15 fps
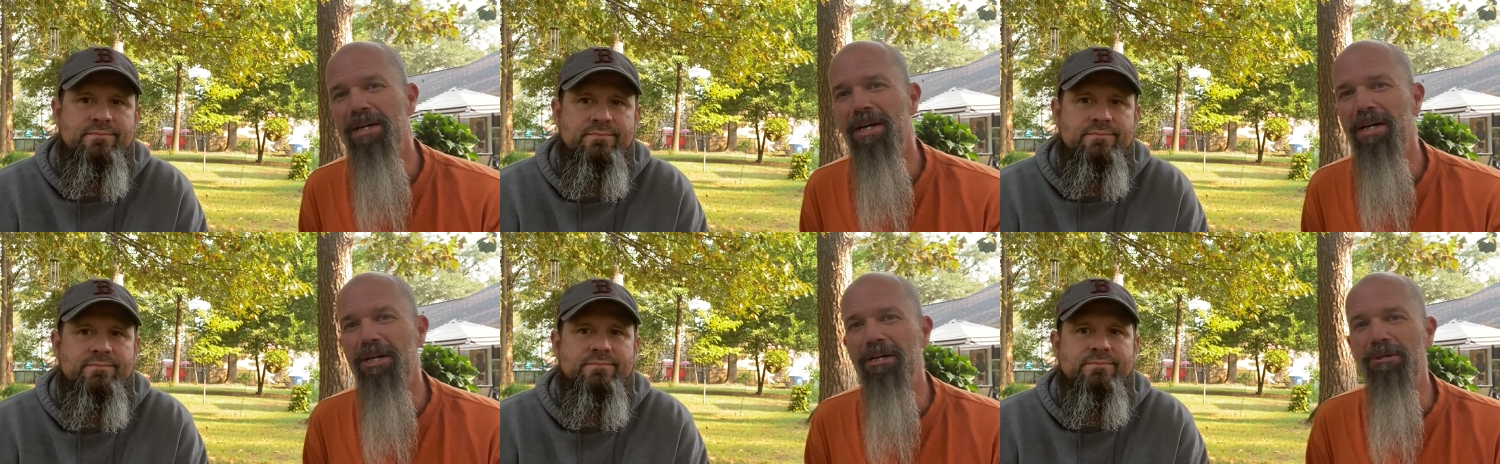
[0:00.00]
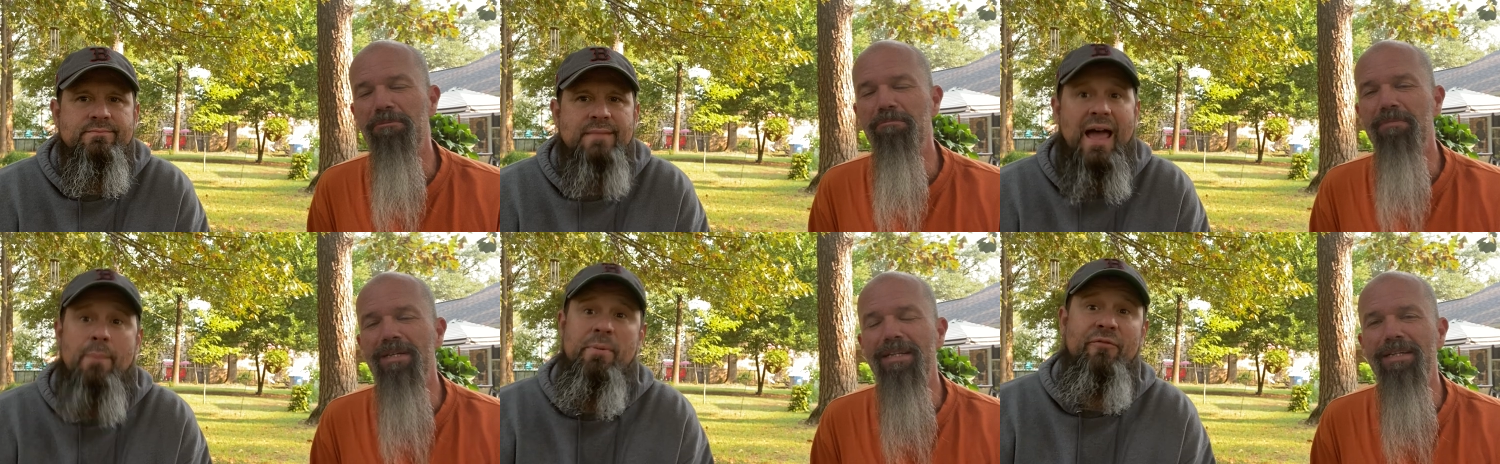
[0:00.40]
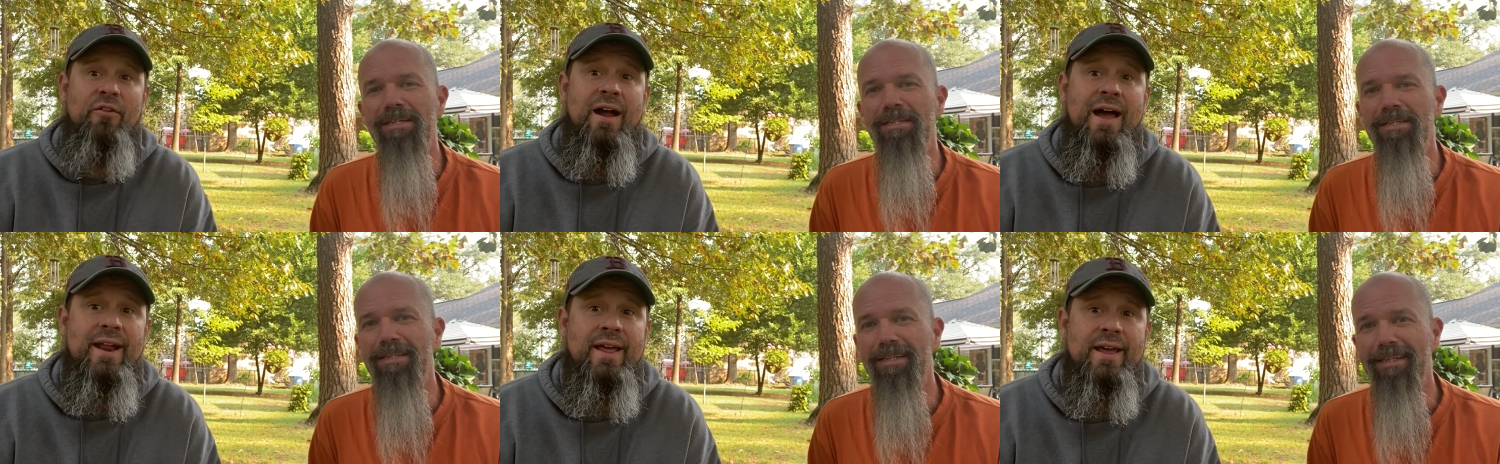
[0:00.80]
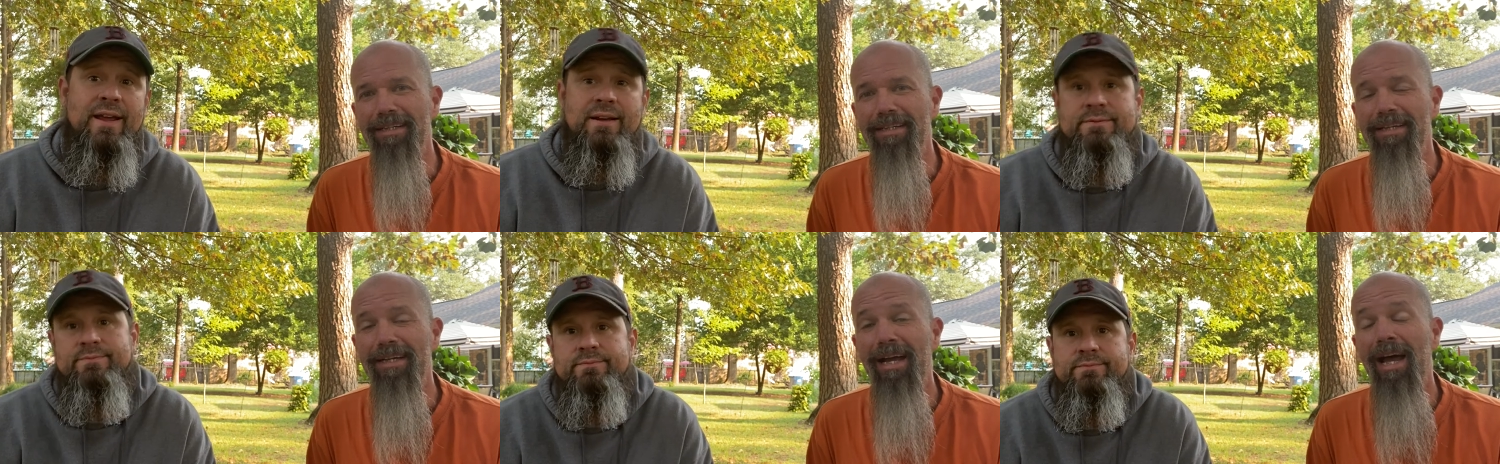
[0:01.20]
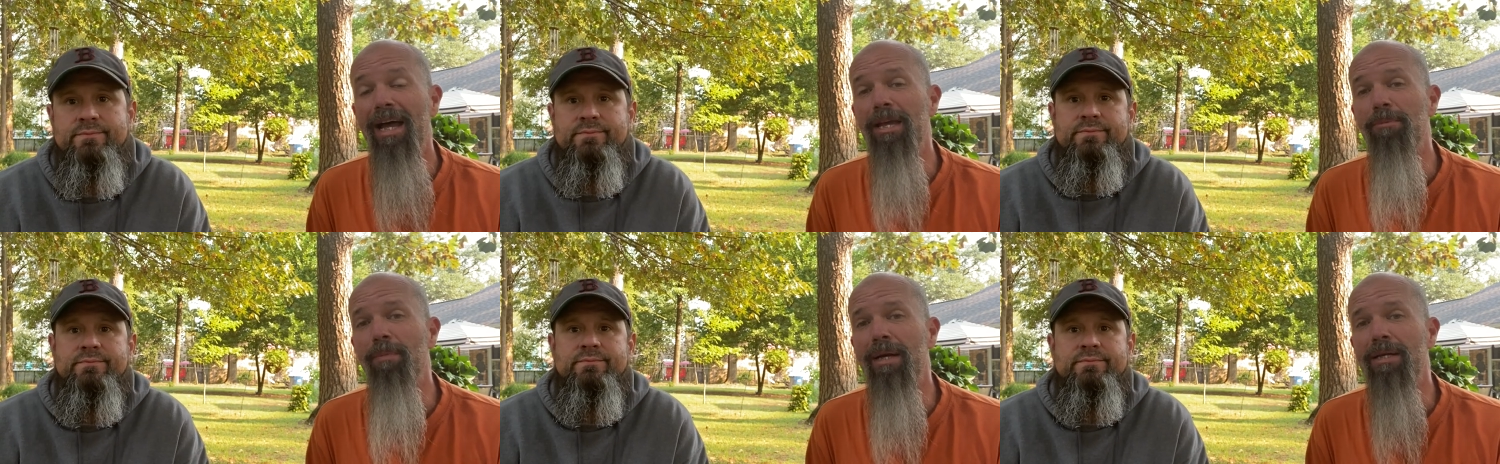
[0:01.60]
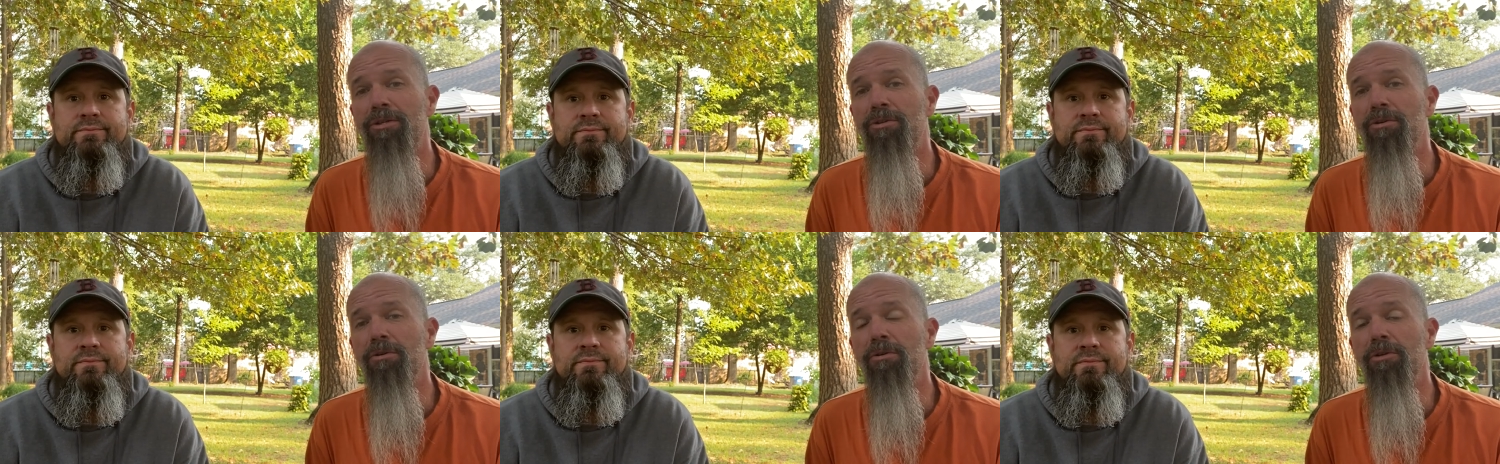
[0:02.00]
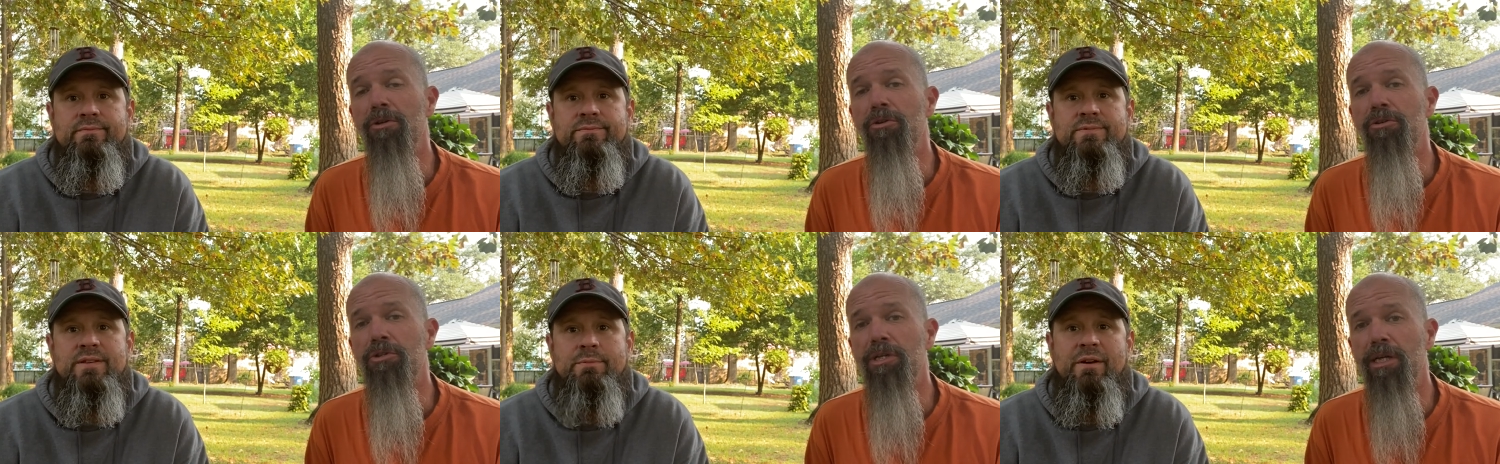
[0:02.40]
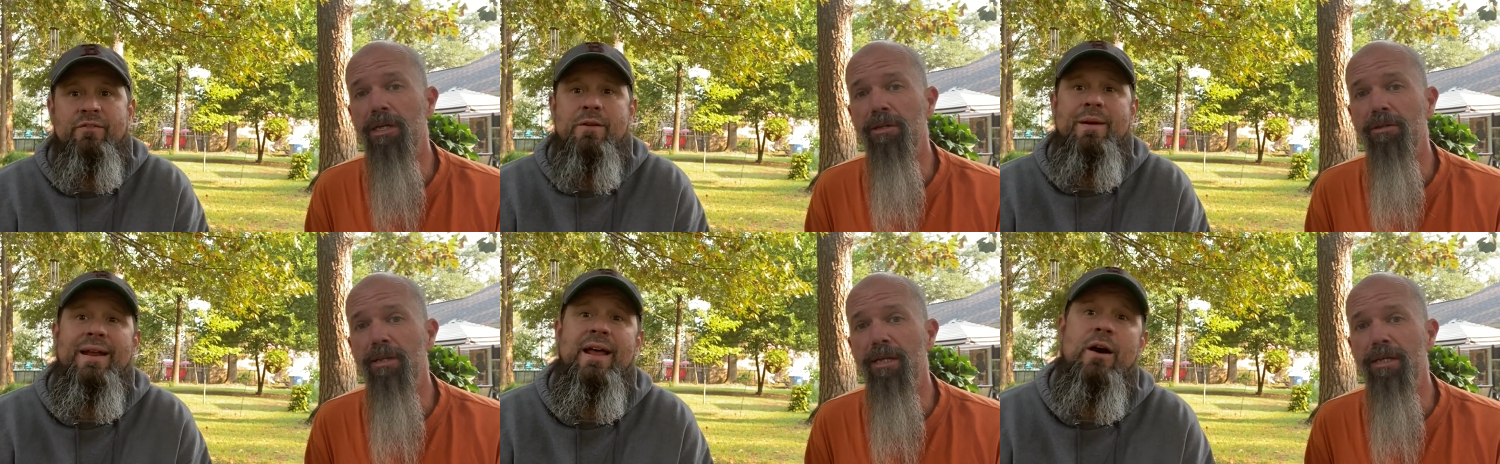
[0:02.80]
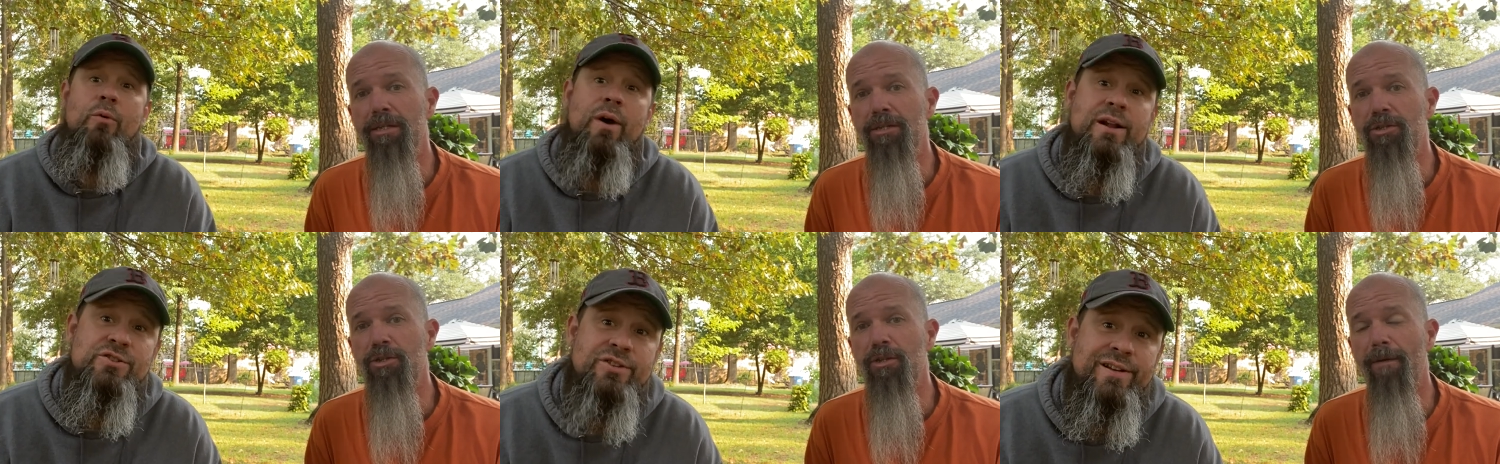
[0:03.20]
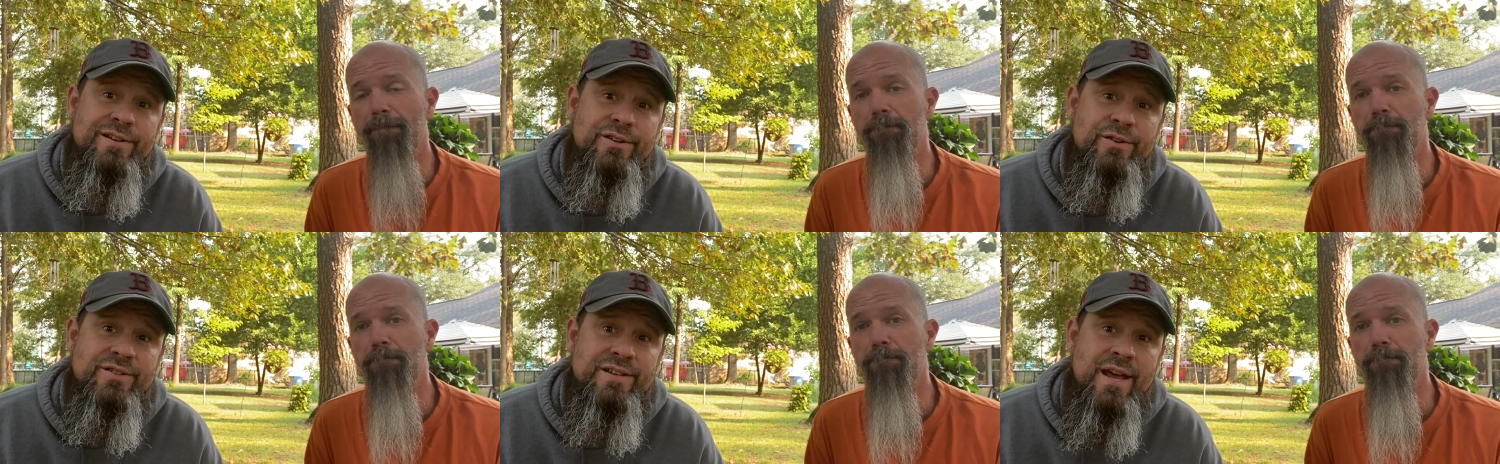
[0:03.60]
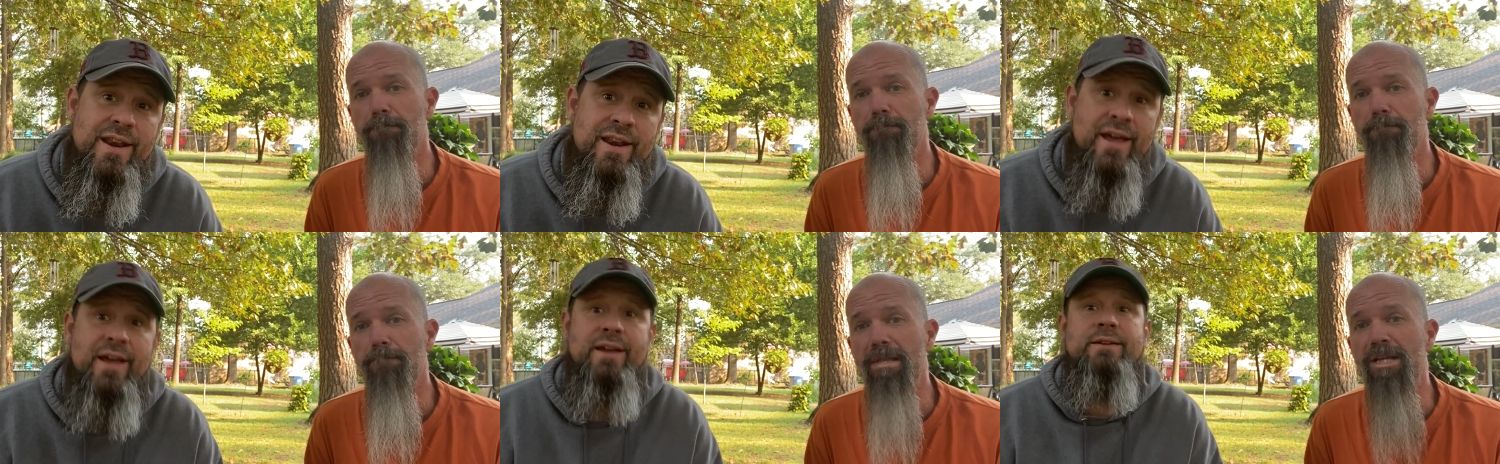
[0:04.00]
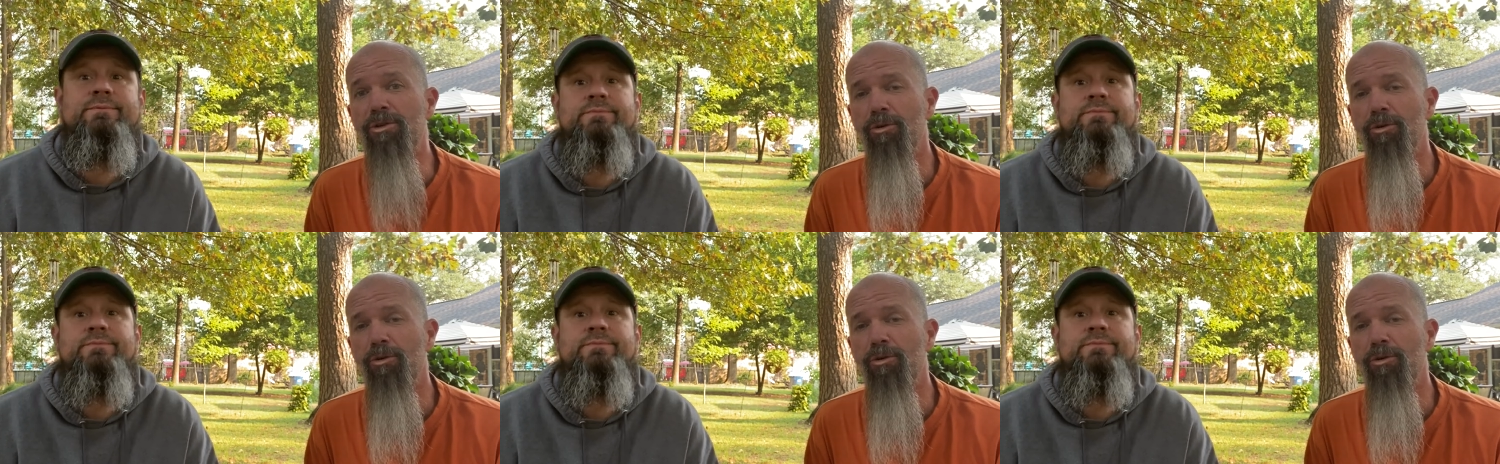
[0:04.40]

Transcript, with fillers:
Speaker 1: Um, Happy Friday. Hey, make sure you're. Some of you may not watch it until Sunday.